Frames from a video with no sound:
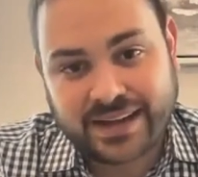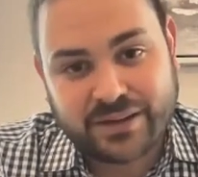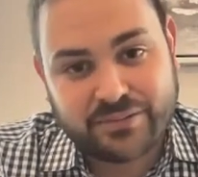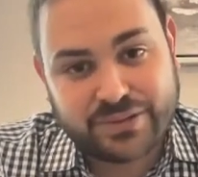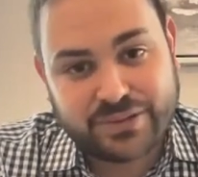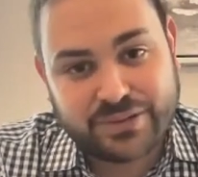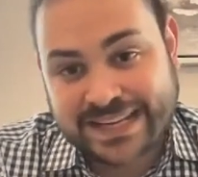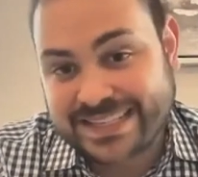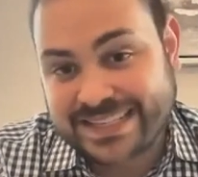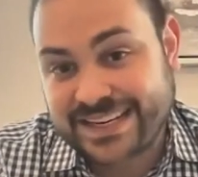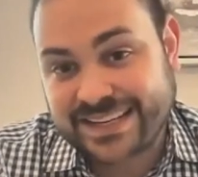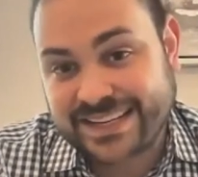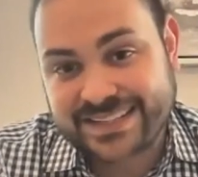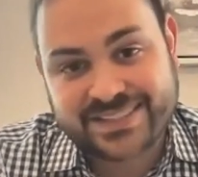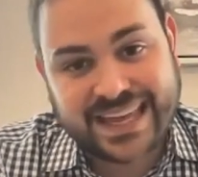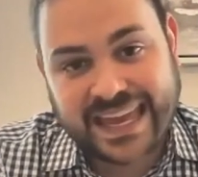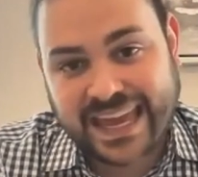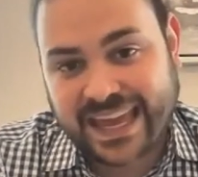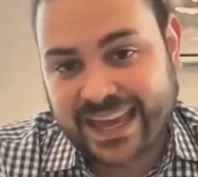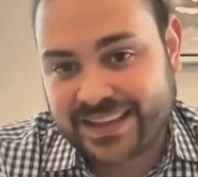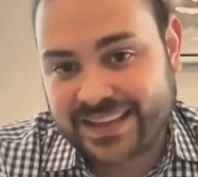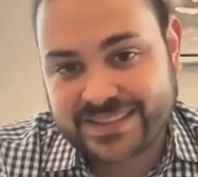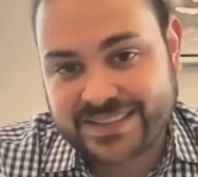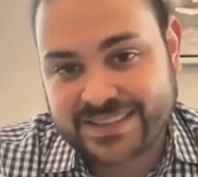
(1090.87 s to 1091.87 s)
retina
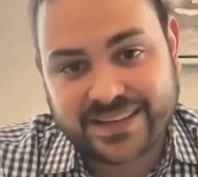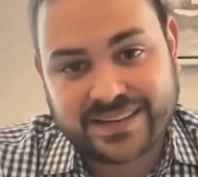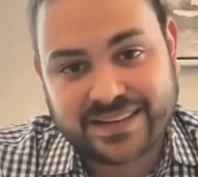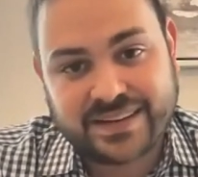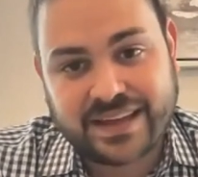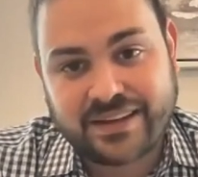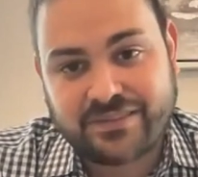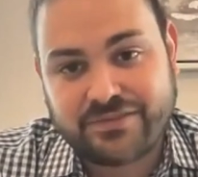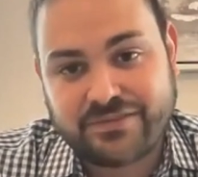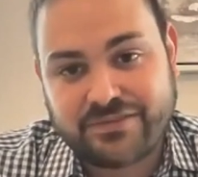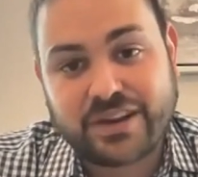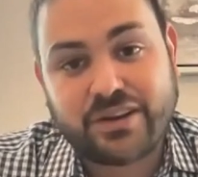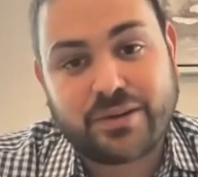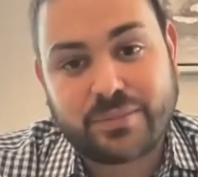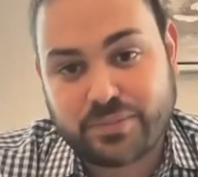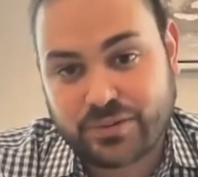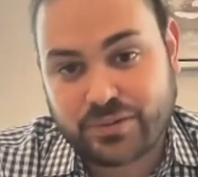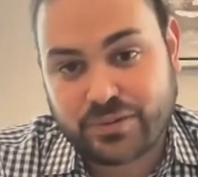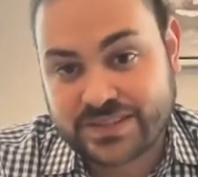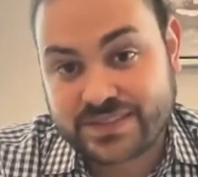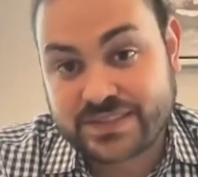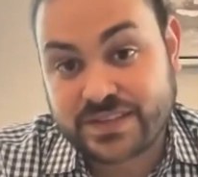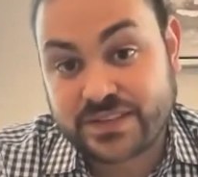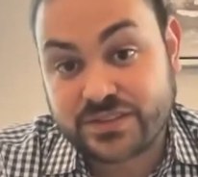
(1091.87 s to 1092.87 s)
scans and
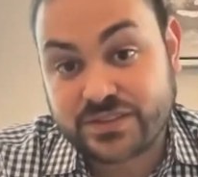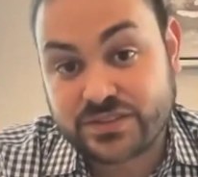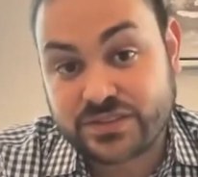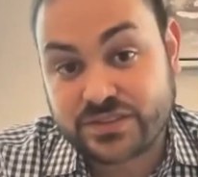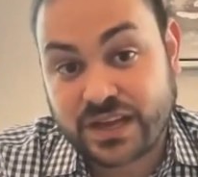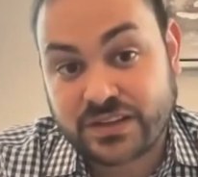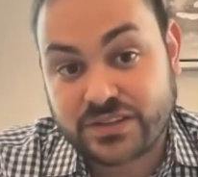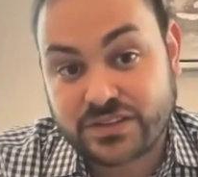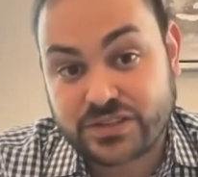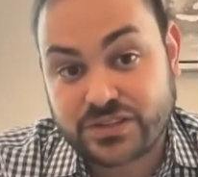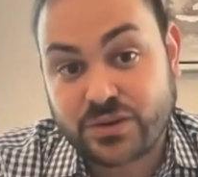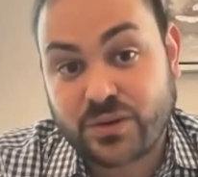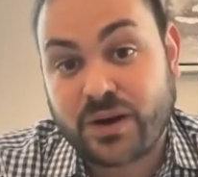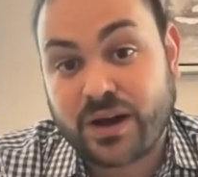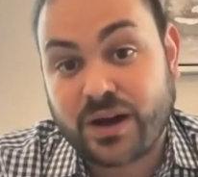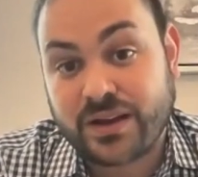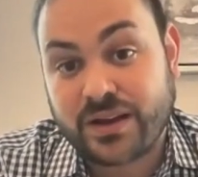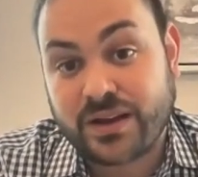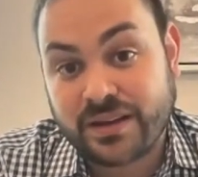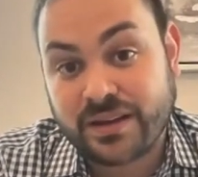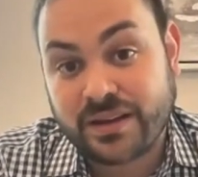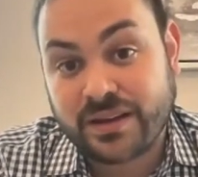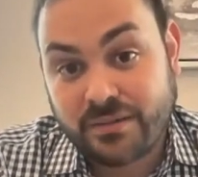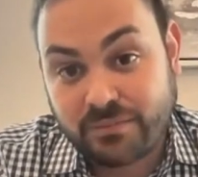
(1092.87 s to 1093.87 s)
fingerprints and so
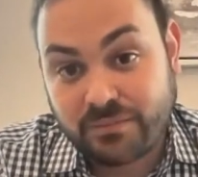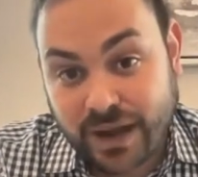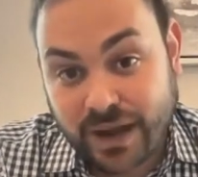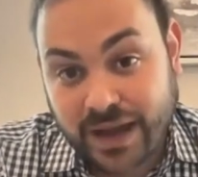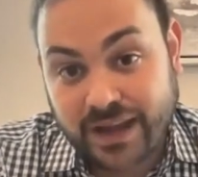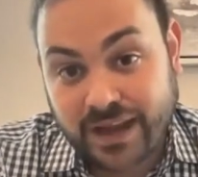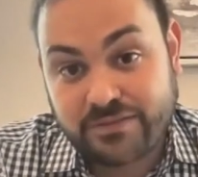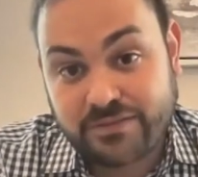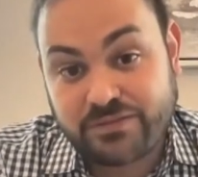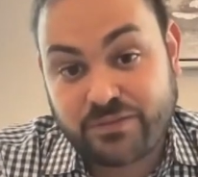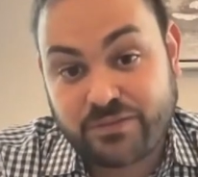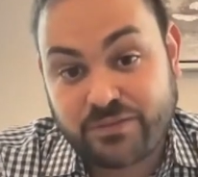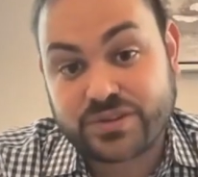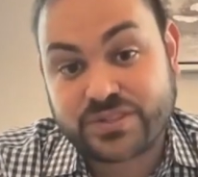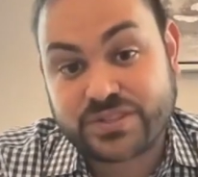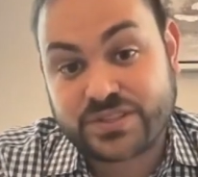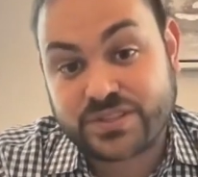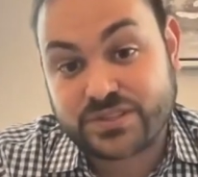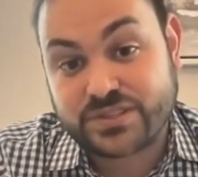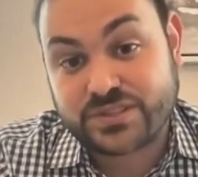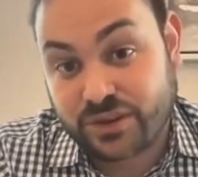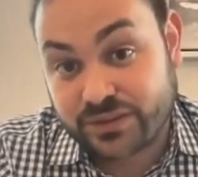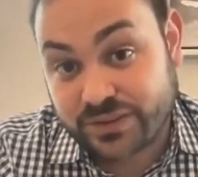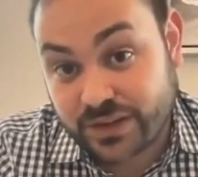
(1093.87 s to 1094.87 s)
on by
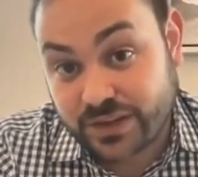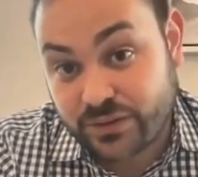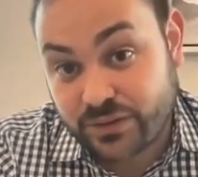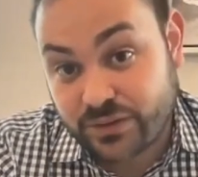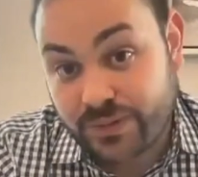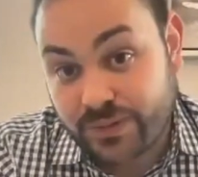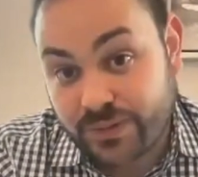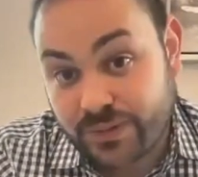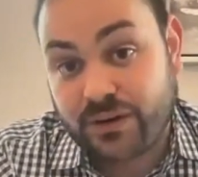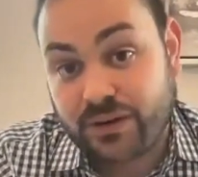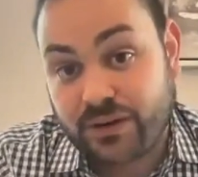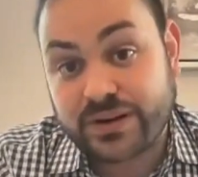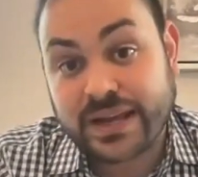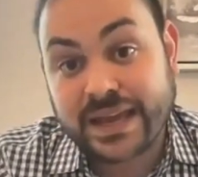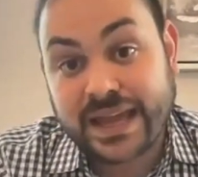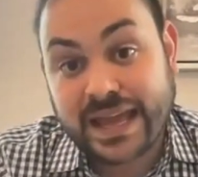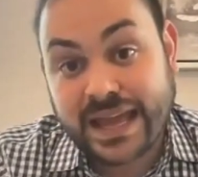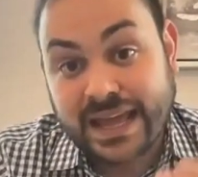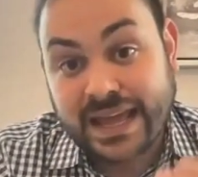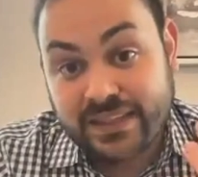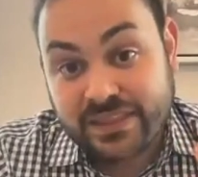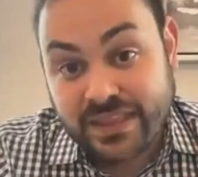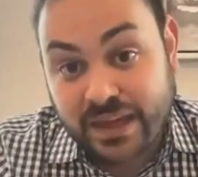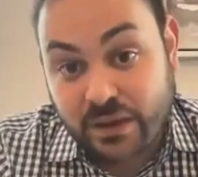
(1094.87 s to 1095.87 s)
forces on the ground
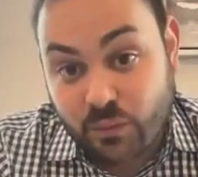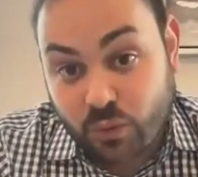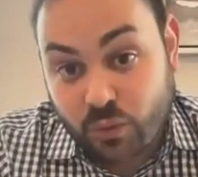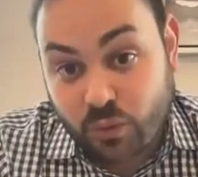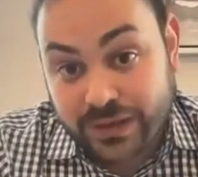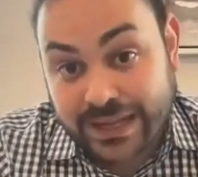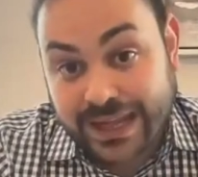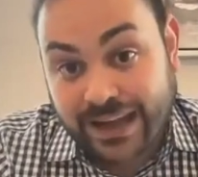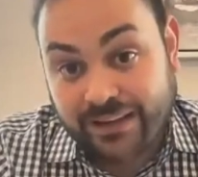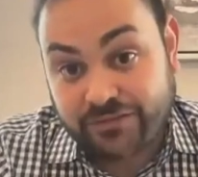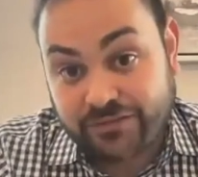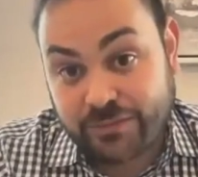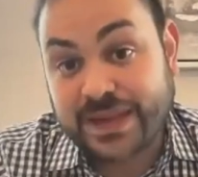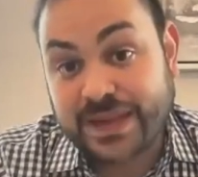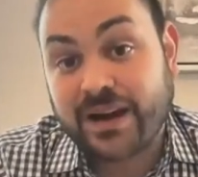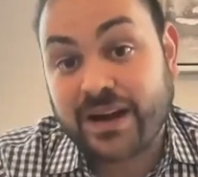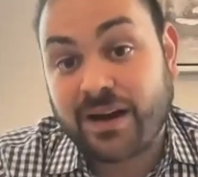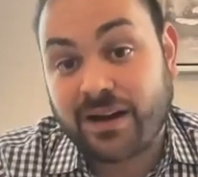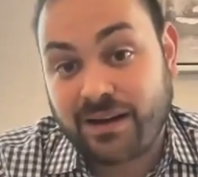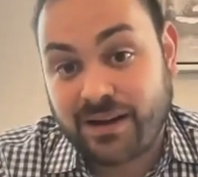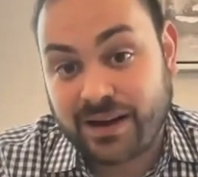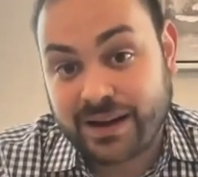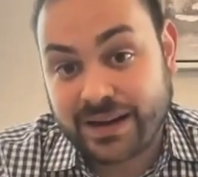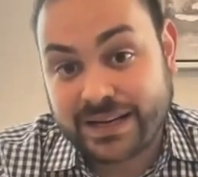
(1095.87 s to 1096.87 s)
that were left
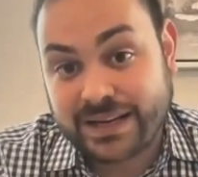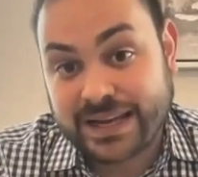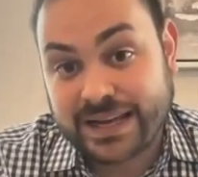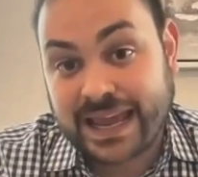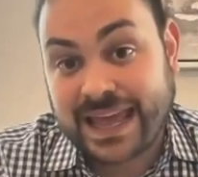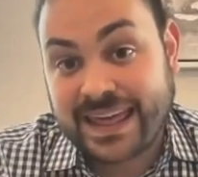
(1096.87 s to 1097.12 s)
behind,